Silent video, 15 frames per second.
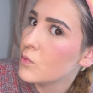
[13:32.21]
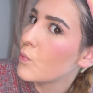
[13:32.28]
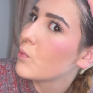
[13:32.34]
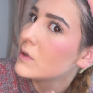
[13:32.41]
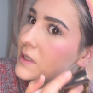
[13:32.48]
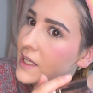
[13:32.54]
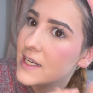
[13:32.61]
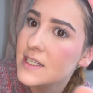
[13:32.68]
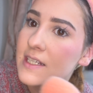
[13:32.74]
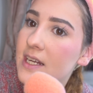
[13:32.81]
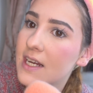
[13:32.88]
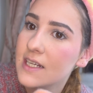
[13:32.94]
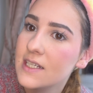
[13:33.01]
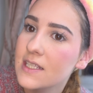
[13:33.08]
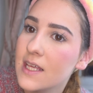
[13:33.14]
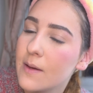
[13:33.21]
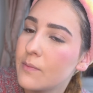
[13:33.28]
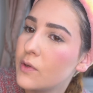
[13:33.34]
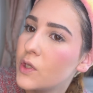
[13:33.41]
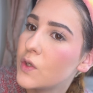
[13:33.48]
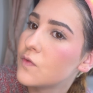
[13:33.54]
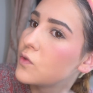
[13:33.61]
Blend it into that
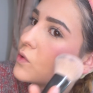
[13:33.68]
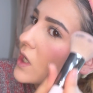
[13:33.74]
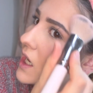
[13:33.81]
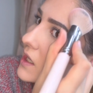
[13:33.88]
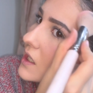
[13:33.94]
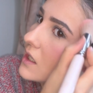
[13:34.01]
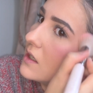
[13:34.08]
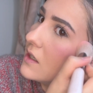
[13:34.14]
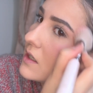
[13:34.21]
beautiful color